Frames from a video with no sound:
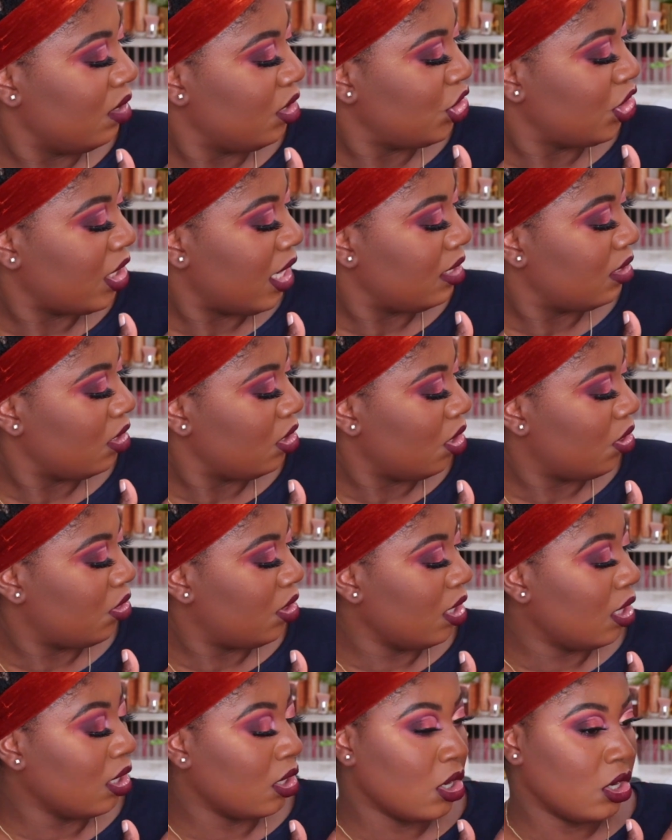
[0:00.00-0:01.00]
the shades that you
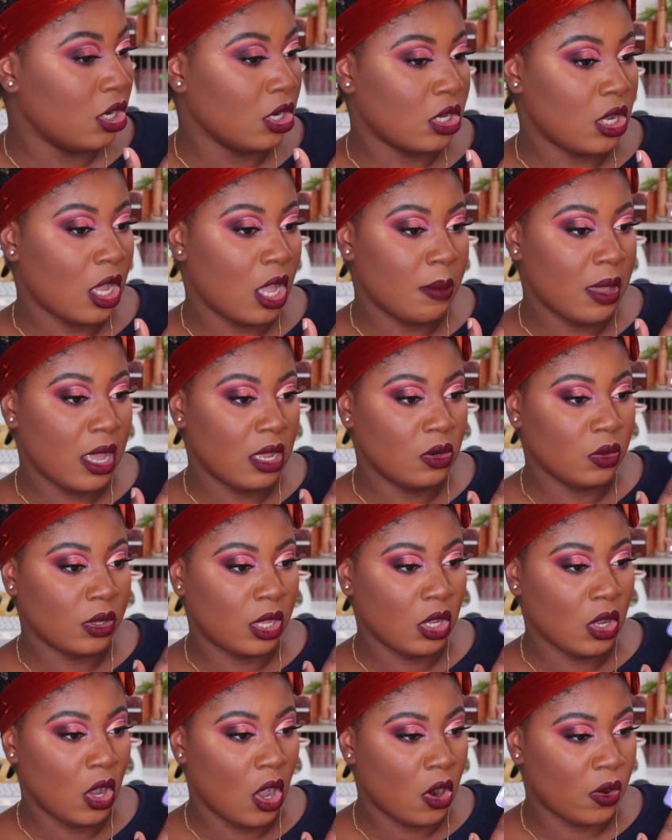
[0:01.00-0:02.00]
think are going to come out
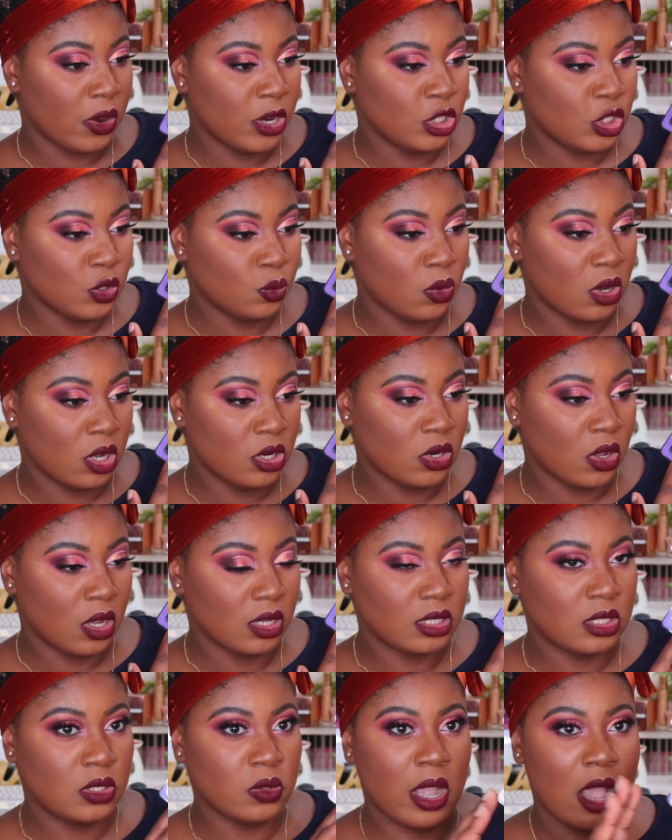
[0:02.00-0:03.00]
looking orange and
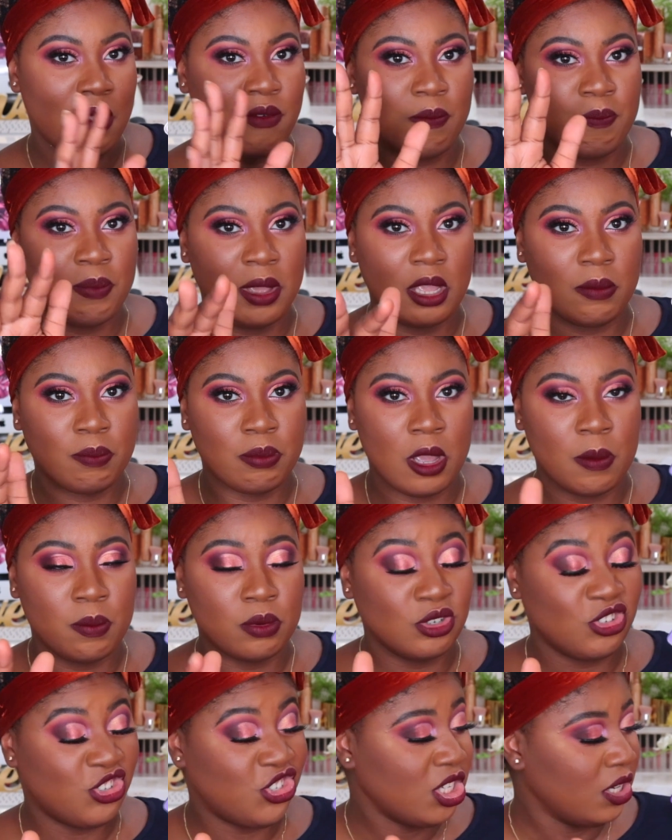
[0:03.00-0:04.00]
whatnot still have a pink
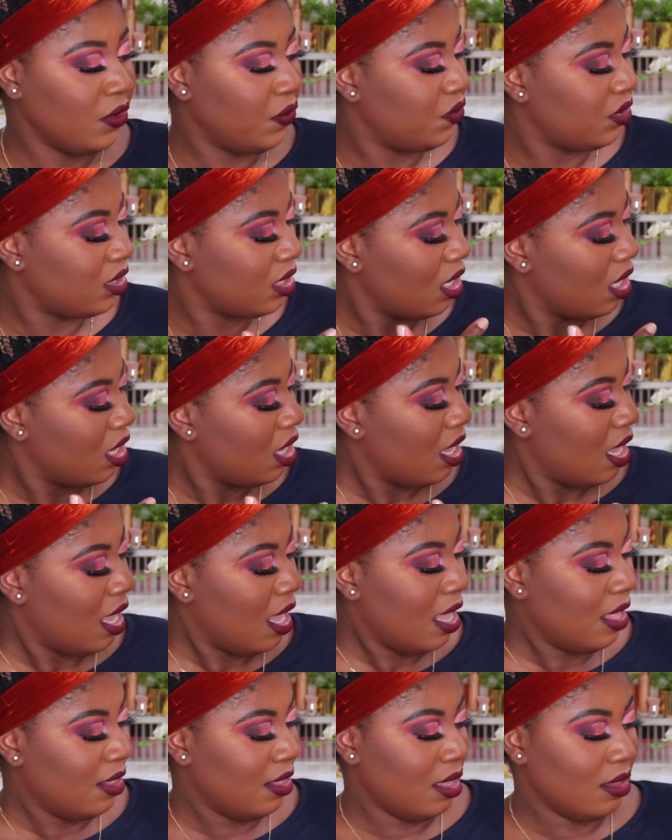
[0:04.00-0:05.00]
purple shift.
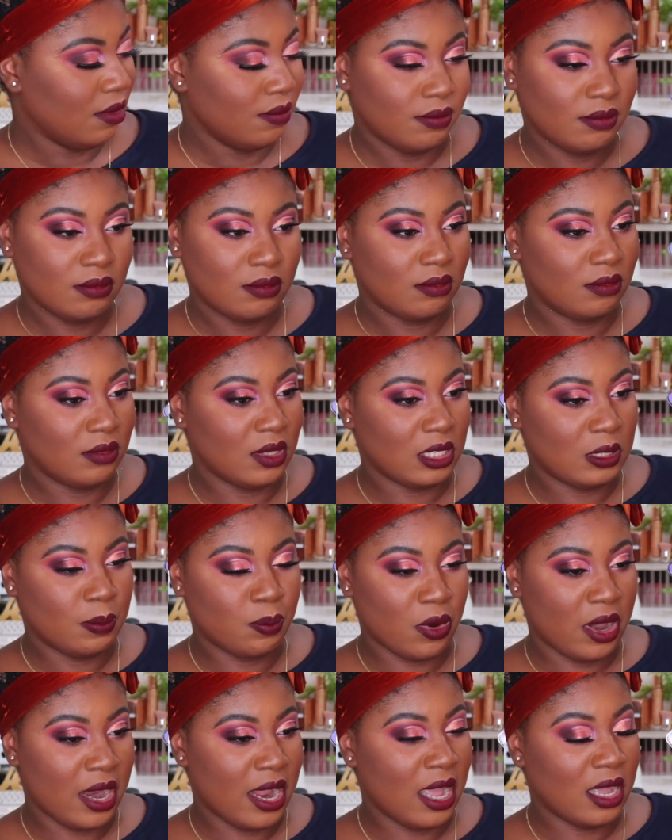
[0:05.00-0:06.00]
This
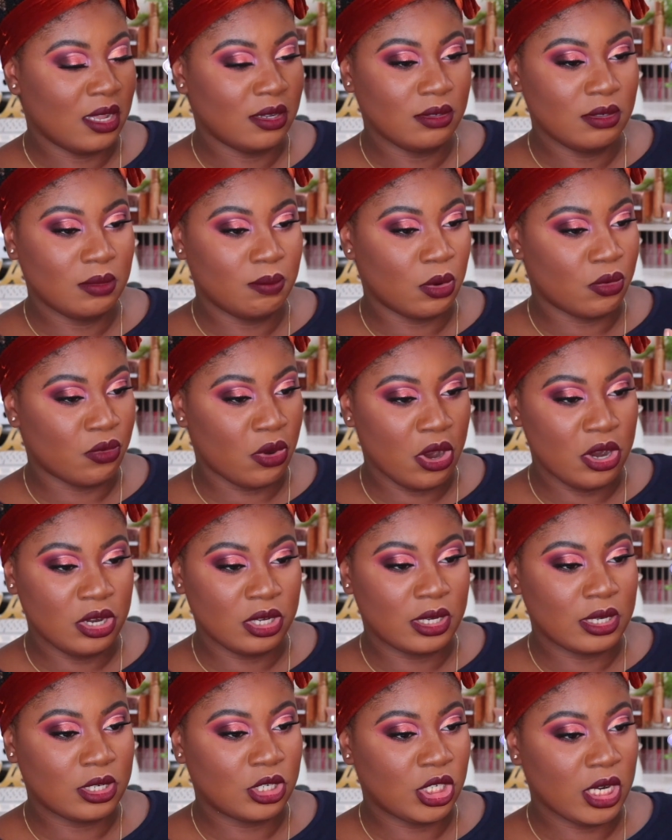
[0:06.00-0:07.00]
brown
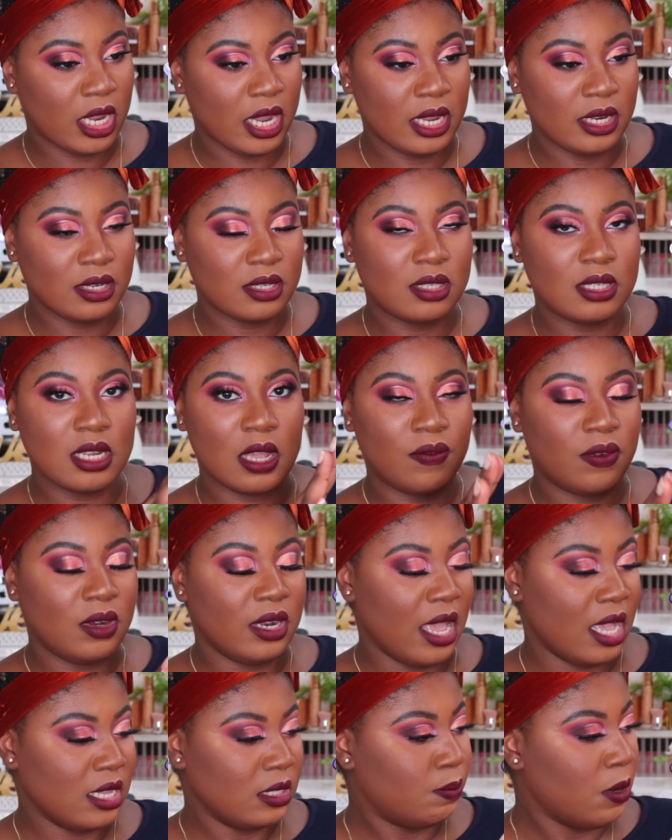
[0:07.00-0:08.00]
maroon shade
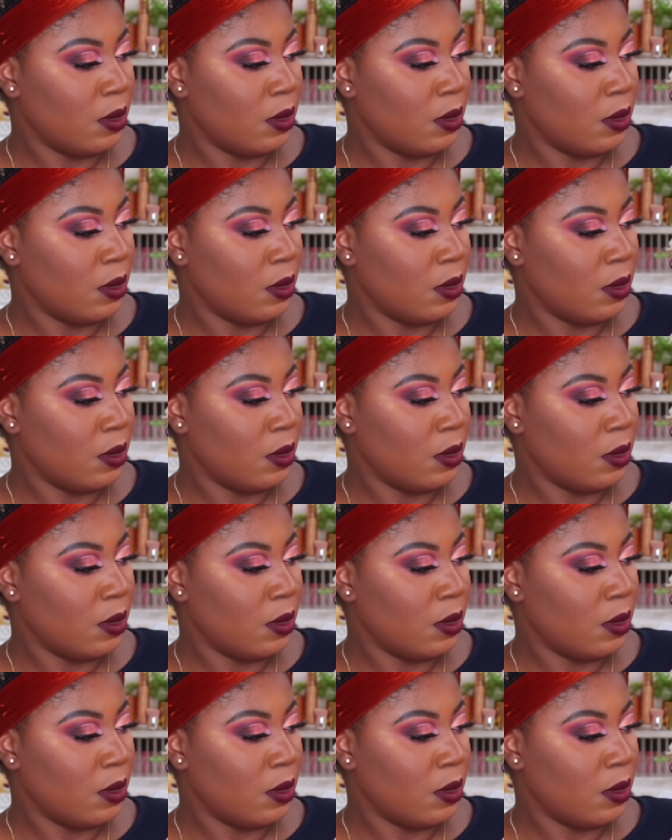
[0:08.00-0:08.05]
definitely has